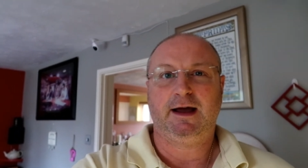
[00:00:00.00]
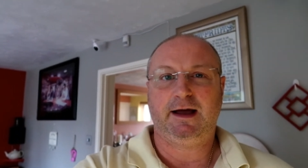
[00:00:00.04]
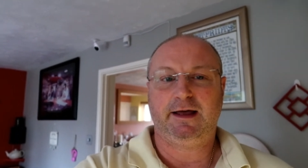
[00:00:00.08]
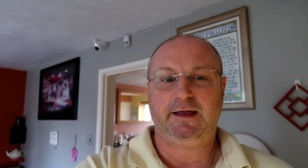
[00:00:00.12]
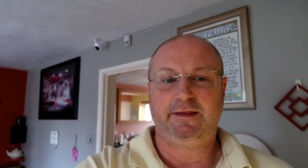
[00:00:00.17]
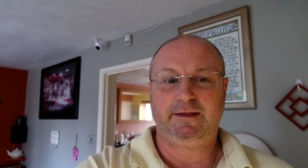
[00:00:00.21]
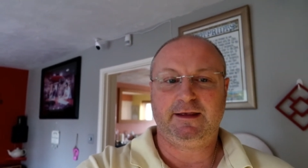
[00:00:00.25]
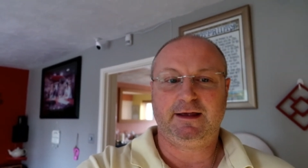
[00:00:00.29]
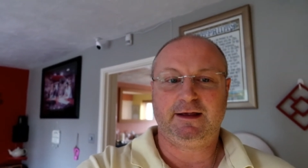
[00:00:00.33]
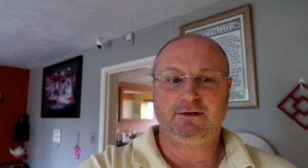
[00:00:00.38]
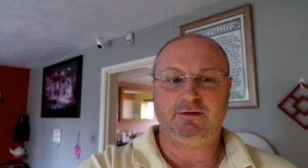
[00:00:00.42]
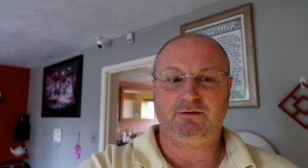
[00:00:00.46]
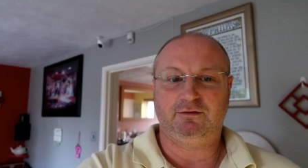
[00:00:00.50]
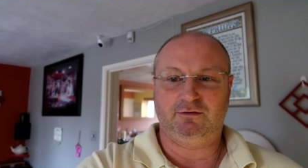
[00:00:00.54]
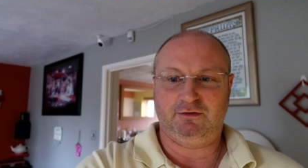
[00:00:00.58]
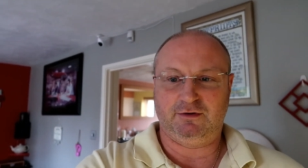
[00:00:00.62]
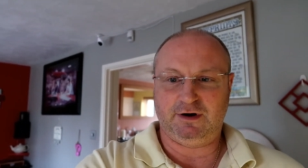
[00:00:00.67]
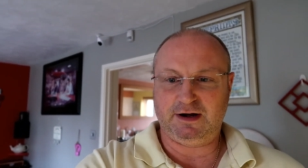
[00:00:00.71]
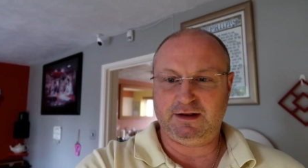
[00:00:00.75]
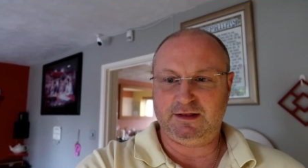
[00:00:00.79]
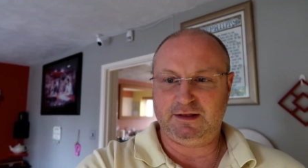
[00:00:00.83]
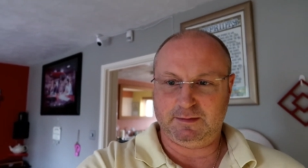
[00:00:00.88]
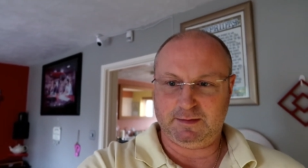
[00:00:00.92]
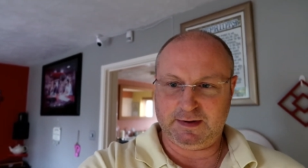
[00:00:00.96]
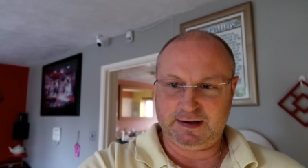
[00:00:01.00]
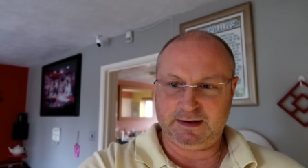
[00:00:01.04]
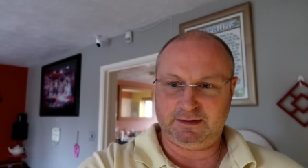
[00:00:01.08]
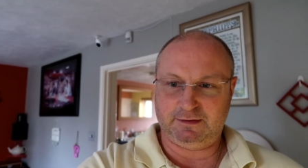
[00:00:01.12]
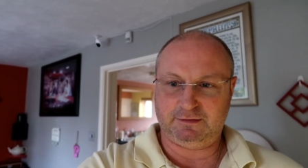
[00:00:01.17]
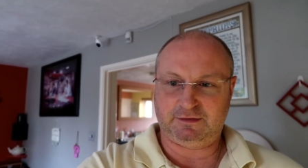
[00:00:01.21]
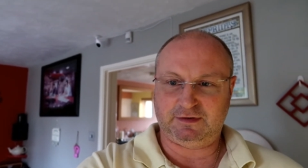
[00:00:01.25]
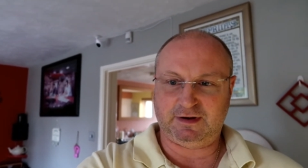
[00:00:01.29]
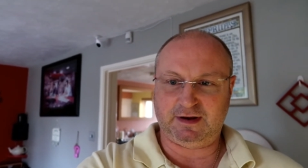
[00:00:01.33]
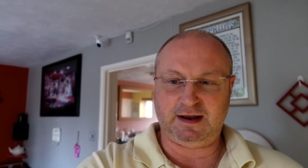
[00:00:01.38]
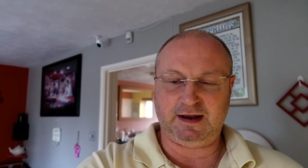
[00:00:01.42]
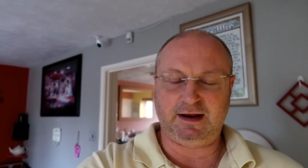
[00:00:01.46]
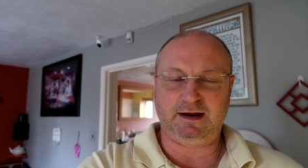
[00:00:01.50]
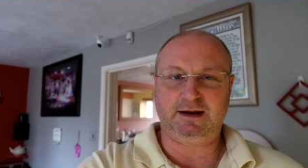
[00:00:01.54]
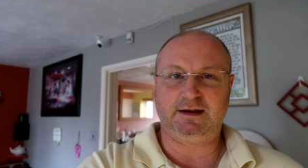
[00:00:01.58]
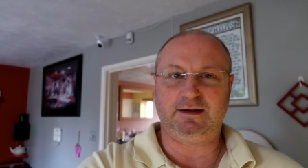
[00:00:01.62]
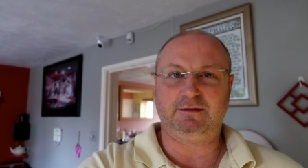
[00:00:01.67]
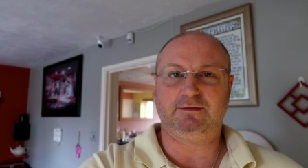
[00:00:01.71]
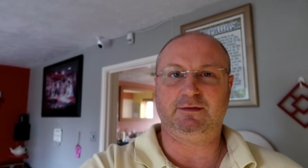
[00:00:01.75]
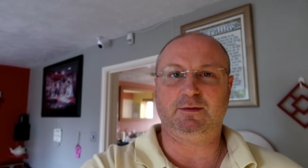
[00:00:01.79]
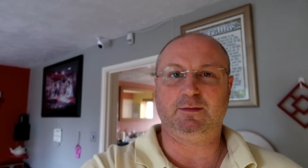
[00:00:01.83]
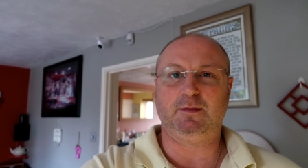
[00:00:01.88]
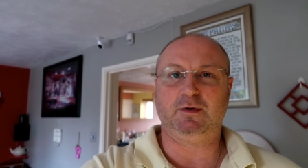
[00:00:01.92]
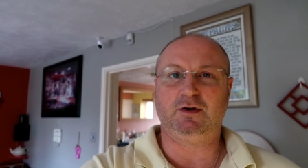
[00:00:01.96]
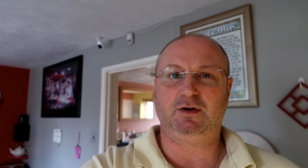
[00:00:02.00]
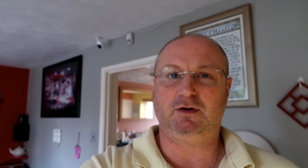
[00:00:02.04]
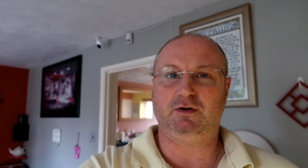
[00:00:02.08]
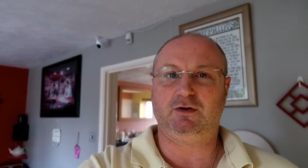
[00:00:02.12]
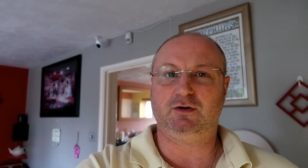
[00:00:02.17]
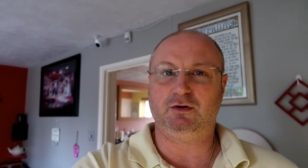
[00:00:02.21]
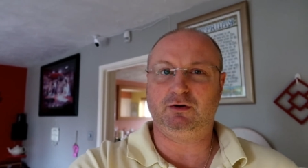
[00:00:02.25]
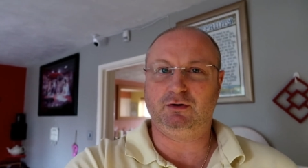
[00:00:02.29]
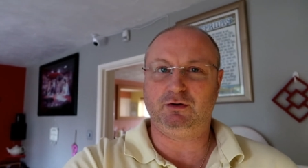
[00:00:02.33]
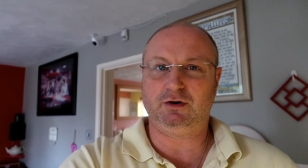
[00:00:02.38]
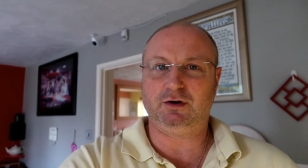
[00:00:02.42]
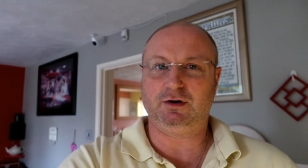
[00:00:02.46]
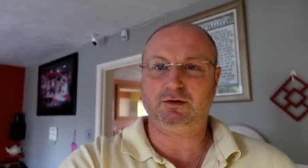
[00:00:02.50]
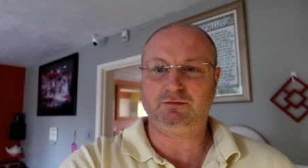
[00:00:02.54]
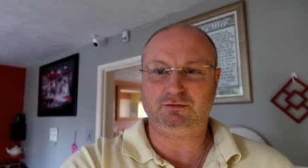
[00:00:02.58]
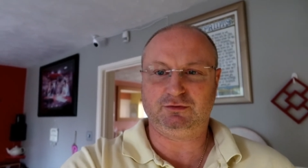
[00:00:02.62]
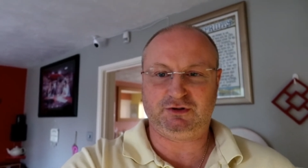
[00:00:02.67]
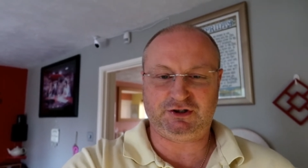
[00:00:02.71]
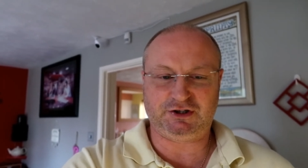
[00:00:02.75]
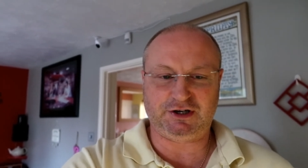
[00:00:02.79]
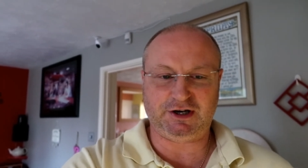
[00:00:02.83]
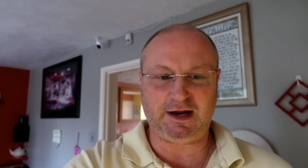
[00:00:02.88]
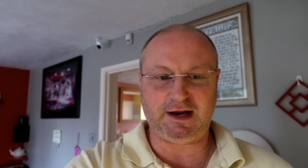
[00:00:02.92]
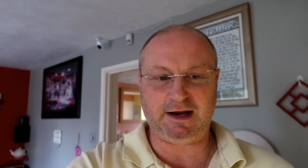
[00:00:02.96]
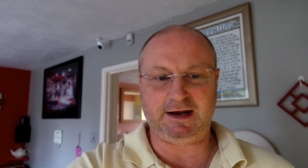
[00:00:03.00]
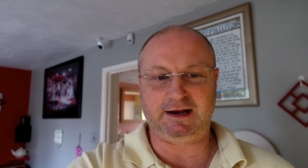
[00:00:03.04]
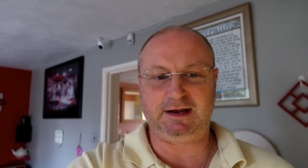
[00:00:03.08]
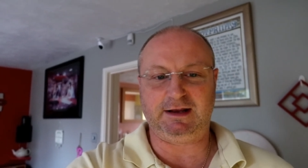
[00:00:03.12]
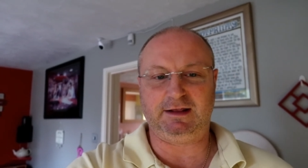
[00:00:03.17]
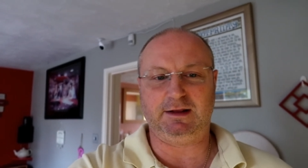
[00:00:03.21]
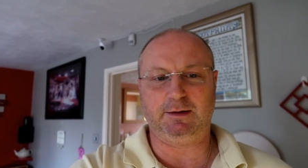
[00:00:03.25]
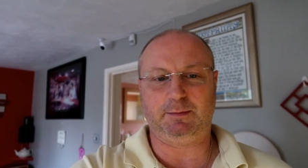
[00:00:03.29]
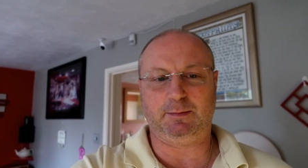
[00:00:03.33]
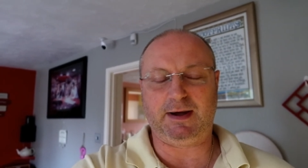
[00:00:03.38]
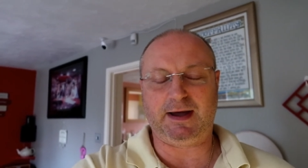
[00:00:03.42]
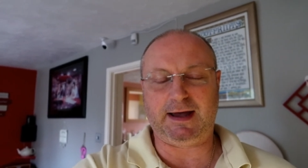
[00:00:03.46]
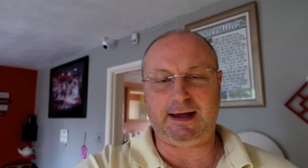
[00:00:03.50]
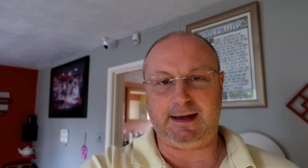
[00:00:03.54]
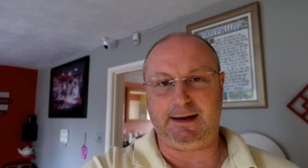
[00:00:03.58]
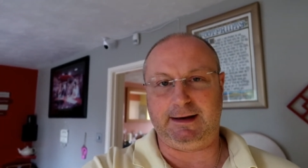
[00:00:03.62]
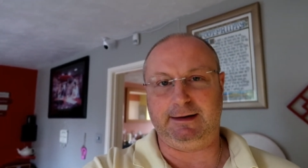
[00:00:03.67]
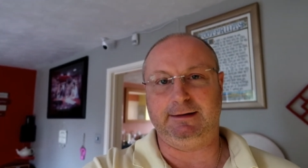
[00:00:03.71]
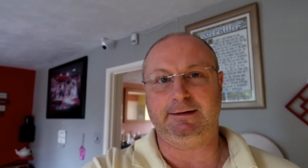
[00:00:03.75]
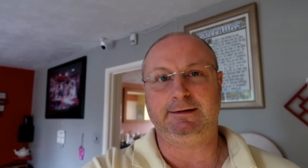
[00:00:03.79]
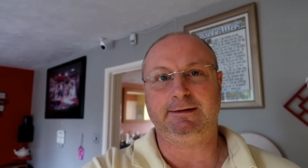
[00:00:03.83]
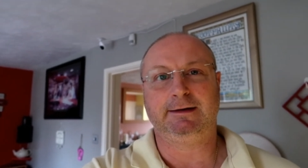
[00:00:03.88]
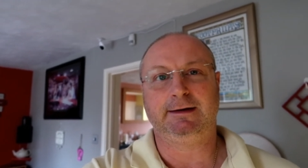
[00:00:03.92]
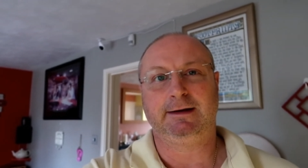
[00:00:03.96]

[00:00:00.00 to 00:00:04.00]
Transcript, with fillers: and then drain them out and give them a good old shake in the pan